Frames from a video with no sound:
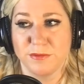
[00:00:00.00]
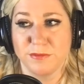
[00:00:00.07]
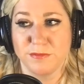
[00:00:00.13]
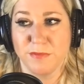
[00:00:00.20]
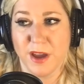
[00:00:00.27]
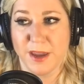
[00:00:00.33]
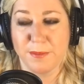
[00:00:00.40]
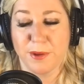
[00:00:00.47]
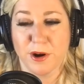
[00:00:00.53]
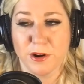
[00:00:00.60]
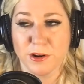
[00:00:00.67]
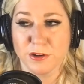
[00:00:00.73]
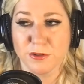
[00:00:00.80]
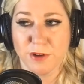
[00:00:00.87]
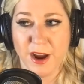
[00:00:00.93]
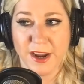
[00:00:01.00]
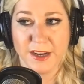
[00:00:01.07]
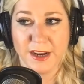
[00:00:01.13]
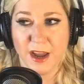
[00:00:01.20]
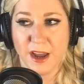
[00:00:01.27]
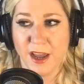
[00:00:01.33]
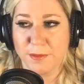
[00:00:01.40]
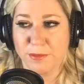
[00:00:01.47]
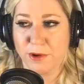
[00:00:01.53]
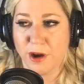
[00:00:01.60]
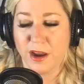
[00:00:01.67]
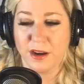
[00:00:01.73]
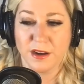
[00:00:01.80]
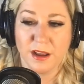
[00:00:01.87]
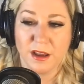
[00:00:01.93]
my partner Greg and I
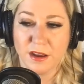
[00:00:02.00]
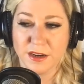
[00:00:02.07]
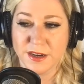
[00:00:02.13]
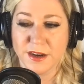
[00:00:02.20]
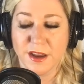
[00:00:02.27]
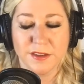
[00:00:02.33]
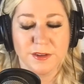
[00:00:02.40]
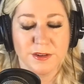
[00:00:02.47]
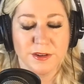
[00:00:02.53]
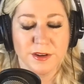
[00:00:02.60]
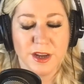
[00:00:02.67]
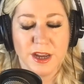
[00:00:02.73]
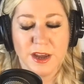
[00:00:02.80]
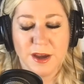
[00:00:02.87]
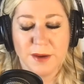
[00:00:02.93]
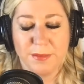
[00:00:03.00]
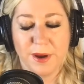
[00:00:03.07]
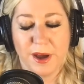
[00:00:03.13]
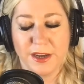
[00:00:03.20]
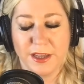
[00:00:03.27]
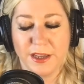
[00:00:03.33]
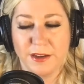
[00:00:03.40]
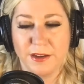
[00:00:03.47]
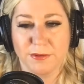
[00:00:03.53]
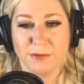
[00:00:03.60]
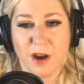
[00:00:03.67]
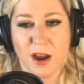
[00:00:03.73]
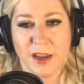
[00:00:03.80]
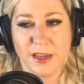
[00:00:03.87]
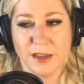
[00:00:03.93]
brought on another buddy,
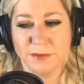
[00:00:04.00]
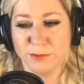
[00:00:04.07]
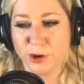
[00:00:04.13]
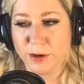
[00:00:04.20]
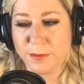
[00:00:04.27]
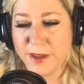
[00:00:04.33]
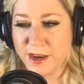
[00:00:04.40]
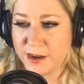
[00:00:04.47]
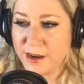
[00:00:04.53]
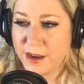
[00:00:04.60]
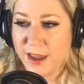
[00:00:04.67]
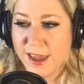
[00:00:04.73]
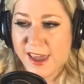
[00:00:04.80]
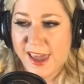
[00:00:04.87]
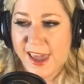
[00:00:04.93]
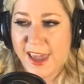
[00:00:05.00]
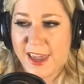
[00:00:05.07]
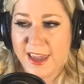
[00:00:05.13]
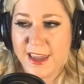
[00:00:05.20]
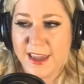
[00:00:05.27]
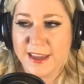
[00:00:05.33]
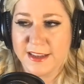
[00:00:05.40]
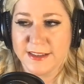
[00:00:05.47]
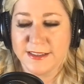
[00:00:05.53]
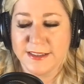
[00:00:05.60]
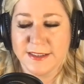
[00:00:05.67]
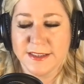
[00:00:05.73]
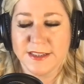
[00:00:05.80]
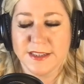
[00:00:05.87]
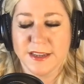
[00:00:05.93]
Ryan Workman,
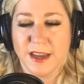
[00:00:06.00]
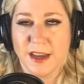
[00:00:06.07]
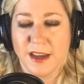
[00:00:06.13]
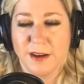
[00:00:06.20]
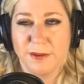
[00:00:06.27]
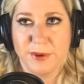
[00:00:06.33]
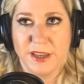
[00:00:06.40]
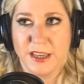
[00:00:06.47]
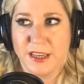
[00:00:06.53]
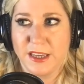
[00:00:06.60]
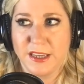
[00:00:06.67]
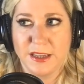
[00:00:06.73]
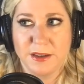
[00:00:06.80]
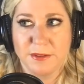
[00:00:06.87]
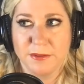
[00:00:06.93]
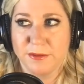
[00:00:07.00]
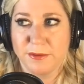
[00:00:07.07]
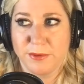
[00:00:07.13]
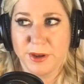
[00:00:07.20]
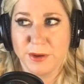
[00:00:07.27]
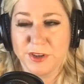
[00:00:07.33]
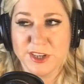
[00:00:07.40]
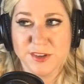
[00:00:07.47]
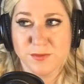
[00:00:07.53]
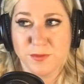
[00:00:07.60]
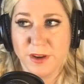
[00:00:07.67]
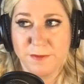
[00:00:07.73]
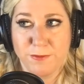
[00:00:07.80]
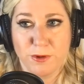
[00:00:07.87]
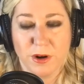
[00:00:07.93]
and we just
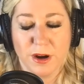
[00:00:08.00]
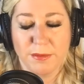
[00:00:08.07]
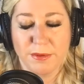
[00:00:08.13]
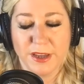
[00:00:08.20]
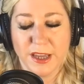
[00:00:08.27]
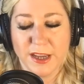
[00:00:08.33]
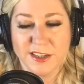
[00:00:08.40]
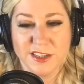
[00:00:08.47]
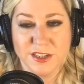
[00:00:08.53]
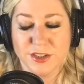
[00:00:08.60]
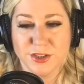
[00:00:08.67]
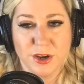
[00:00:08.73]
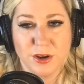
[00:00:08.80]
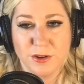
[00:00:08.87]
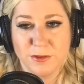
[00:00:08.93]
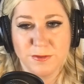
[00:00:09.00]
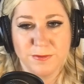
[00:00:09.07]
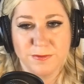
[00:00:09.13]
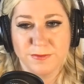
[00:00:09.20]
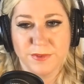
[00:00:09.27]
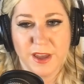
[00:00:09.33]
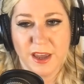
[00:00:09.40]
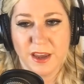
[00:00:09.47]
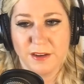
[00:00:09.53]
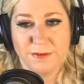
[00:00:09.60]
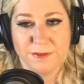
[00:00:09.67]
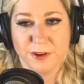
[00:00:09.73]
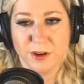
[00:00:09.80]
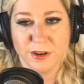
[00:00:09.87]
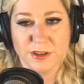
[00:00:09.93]
went for it. We kind of just dove head
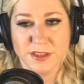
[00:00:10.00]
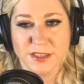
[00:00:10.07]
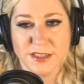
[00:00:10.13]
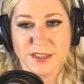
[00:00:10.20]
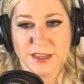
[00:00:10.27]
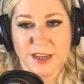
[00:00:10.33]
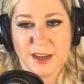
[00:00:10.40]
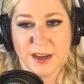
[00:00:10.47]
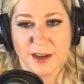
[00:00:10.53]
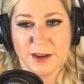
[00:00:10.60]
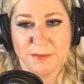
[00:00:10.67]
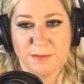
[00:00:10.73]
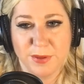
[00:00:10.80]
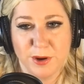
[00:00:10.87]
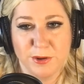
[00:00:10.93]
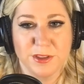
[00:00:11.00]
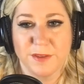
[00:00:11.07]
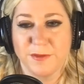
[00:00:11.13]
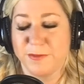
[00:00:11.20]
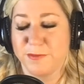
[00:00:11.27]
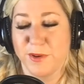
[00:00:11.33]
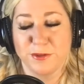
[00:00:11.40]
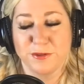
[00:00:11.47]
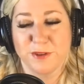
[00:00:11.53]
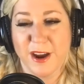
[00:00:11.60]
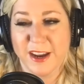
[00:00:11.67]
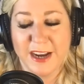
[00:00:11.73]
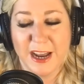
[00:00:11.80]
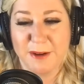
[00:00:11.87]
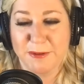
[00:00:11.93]
first. Both
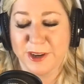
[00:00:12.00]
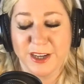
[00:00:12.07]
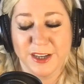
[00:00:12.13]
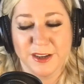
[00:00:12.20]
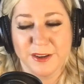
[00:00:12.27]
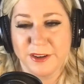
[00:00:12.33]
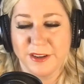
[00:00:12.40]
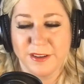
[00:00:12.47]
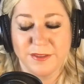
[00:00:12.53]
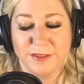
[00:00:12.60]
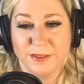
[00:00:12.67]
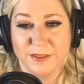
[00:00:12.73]
Greg and I were going to go to